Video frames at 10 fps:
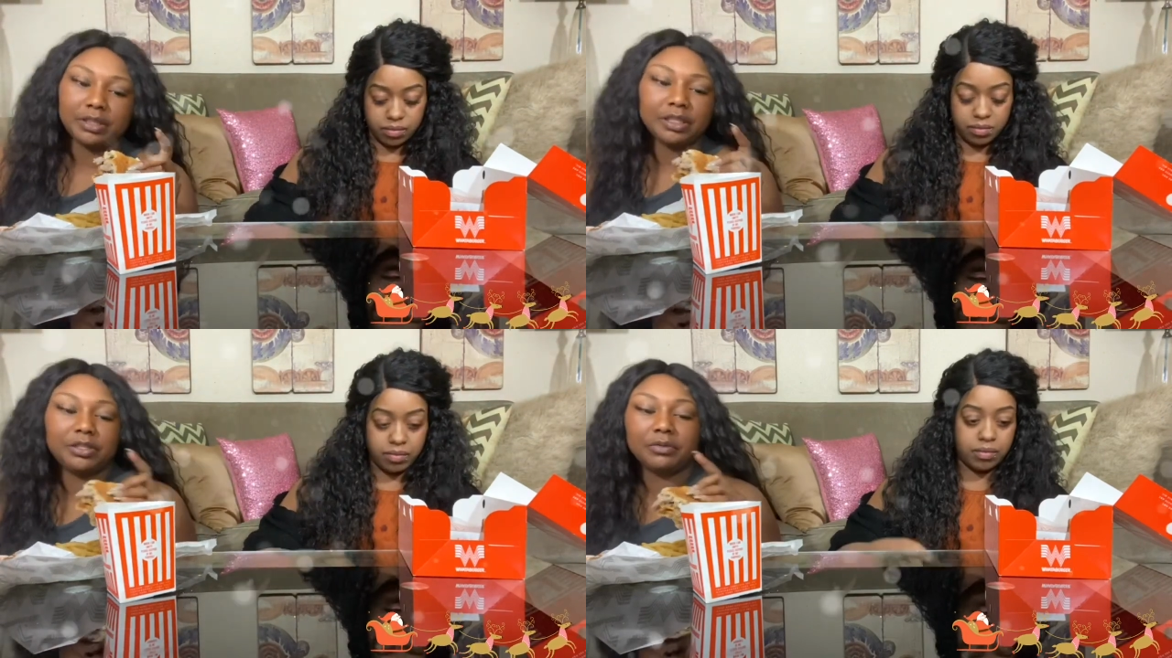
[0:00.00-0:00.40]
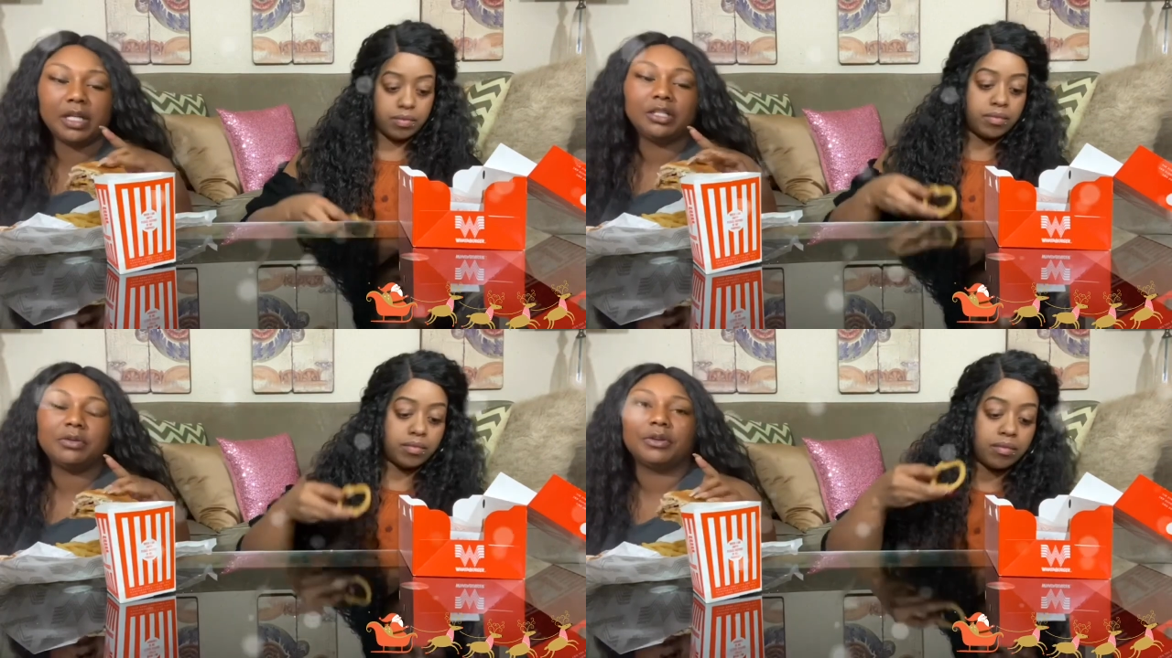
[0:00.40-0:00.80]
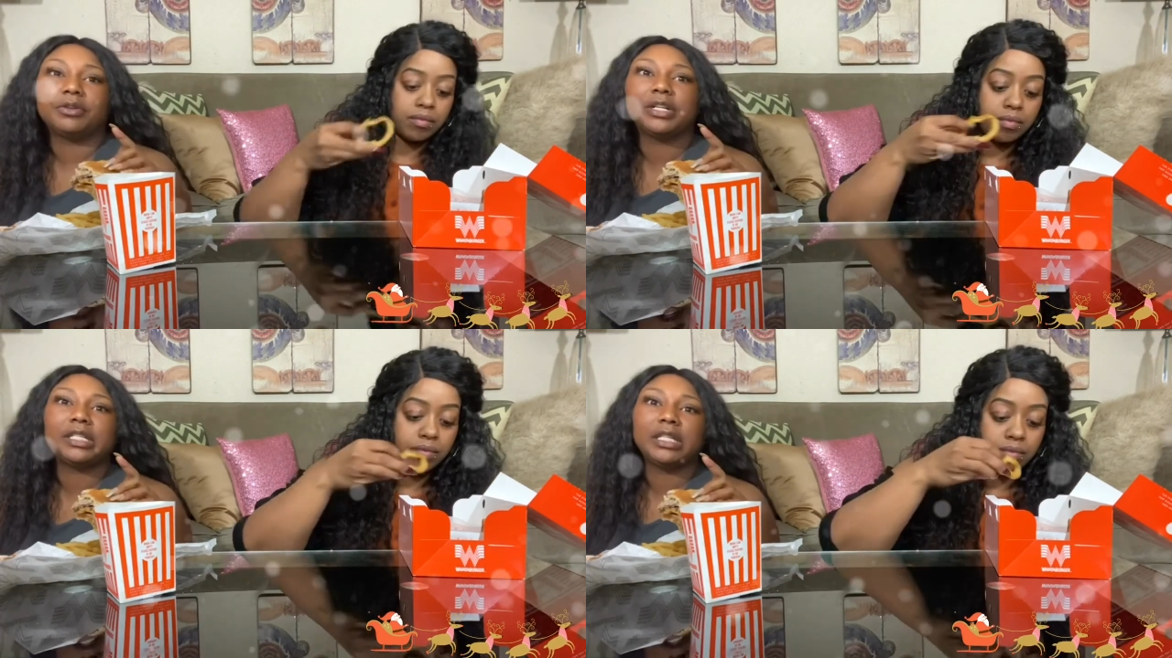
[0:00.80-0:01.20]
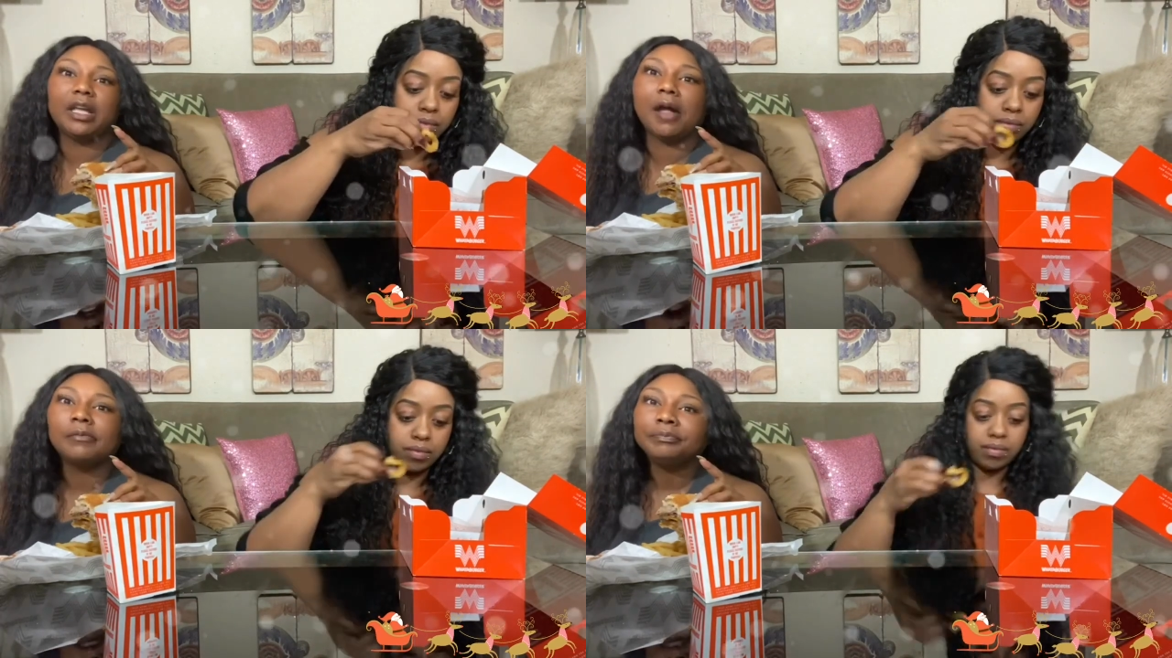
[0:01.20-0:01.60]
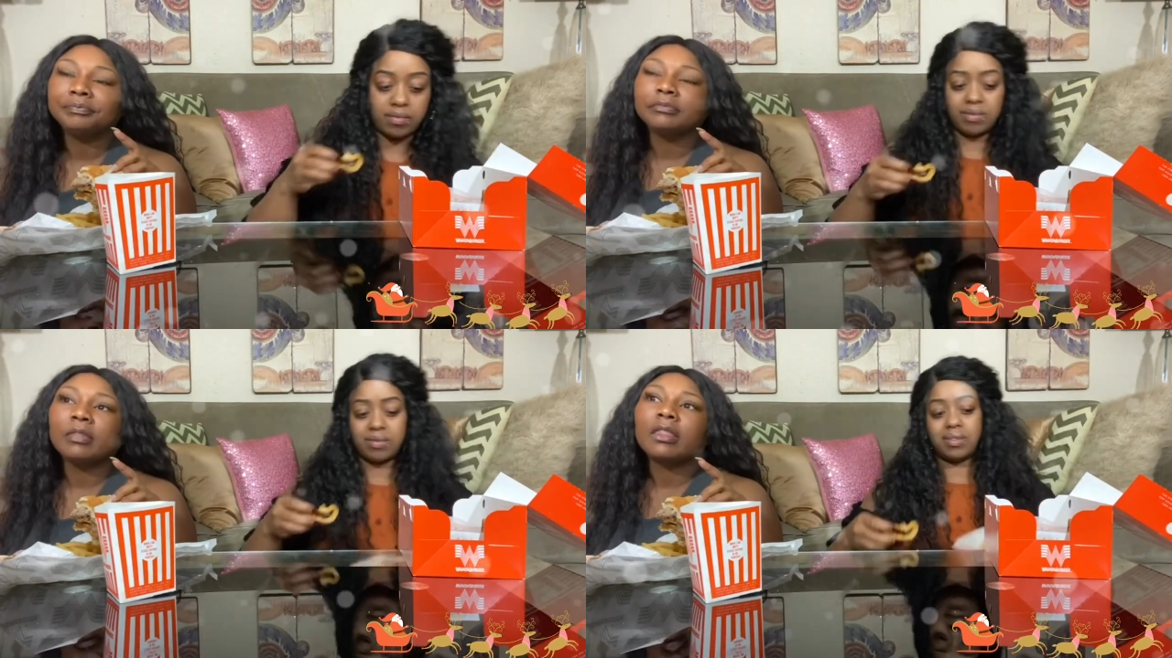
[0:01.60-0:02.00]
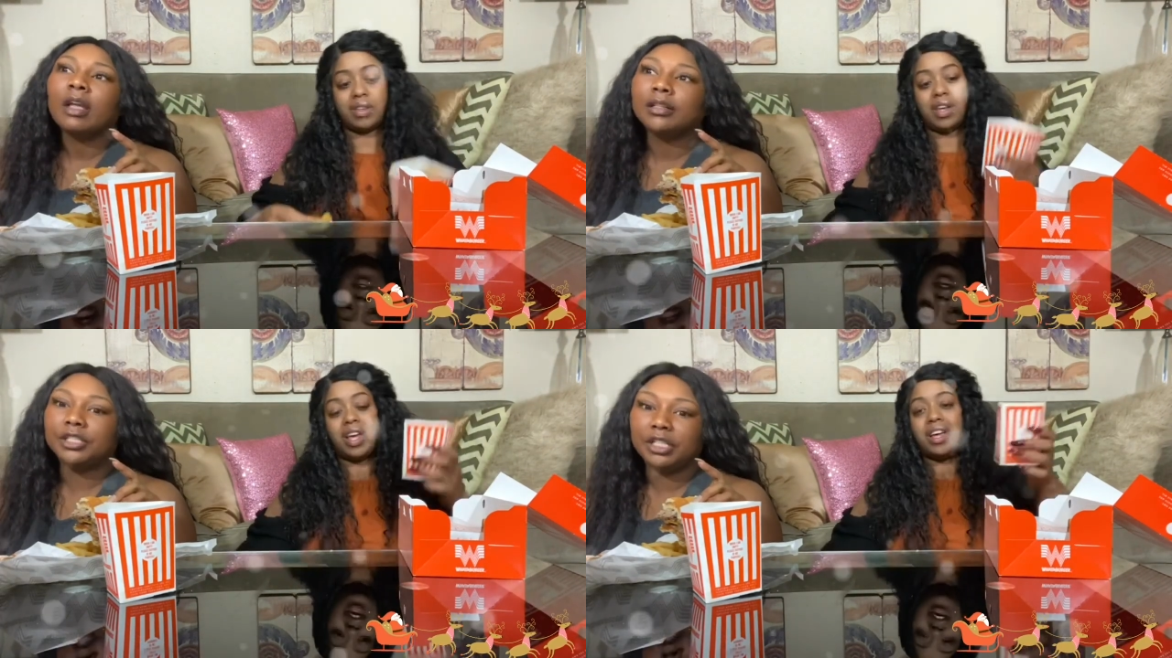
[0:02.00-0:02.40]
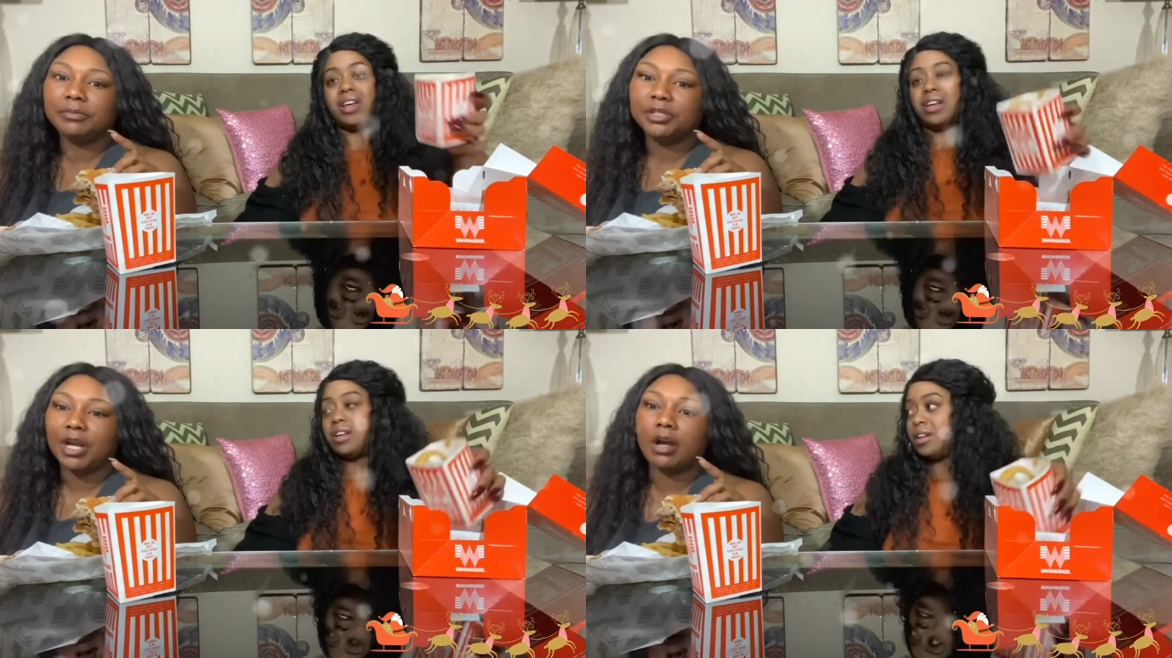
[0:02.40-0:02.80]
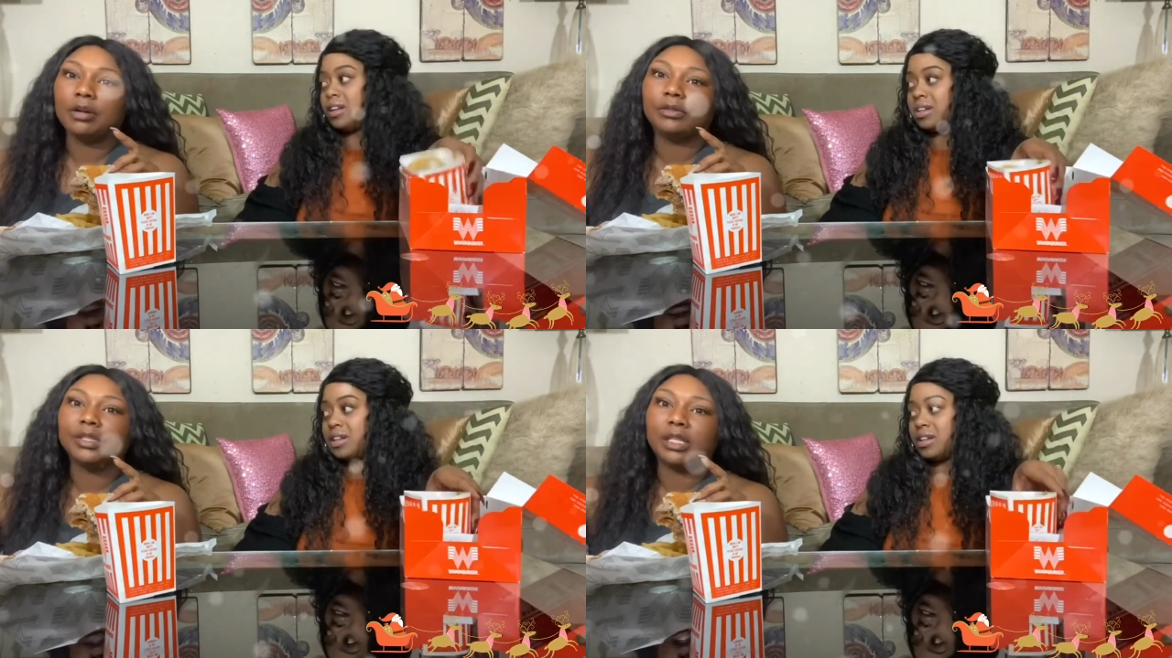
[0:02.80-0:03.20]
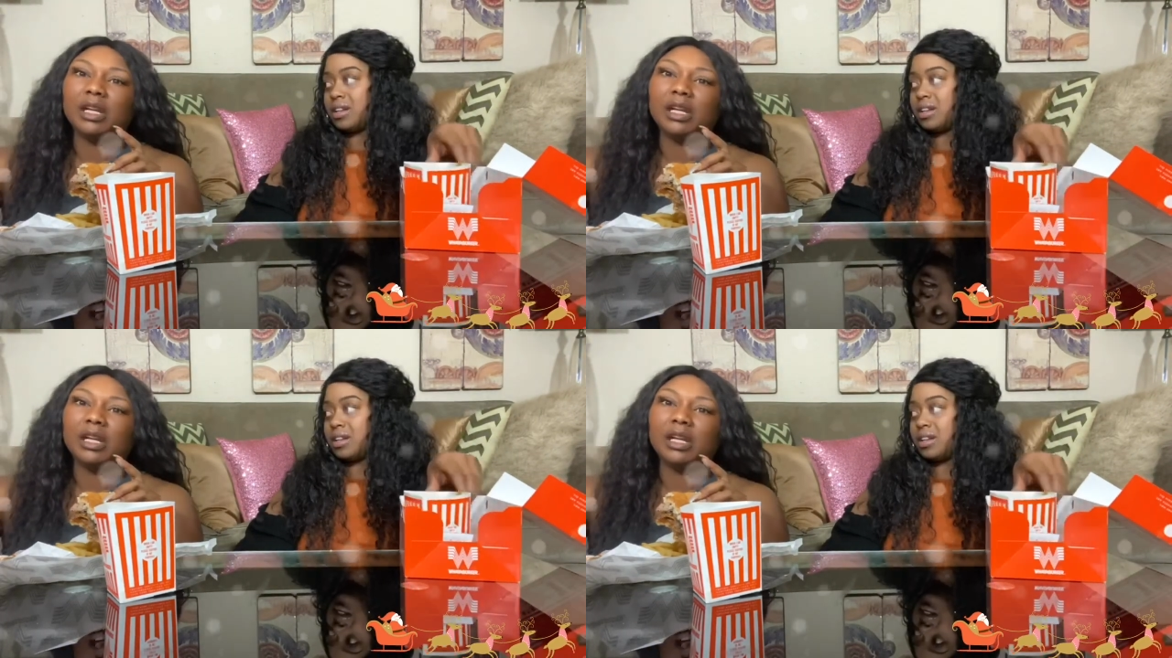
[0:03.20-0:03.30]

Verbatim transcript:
Speaker 1: situation with Chrissy and Jim Jones.